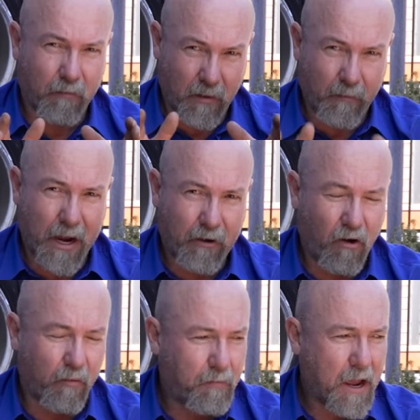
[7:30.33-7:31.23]
my mate
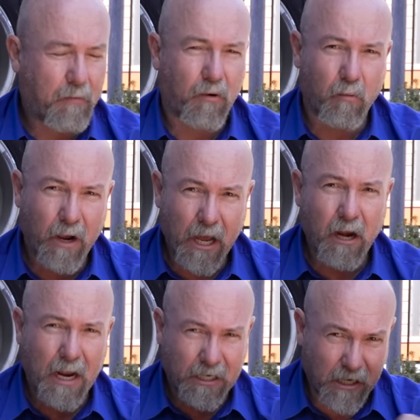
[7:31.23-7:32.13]
Robert Pepper, and we're going
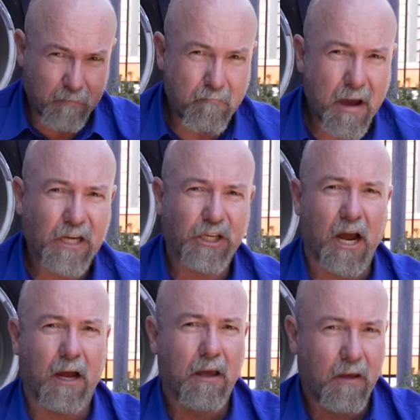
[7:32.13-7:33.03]
to actually measure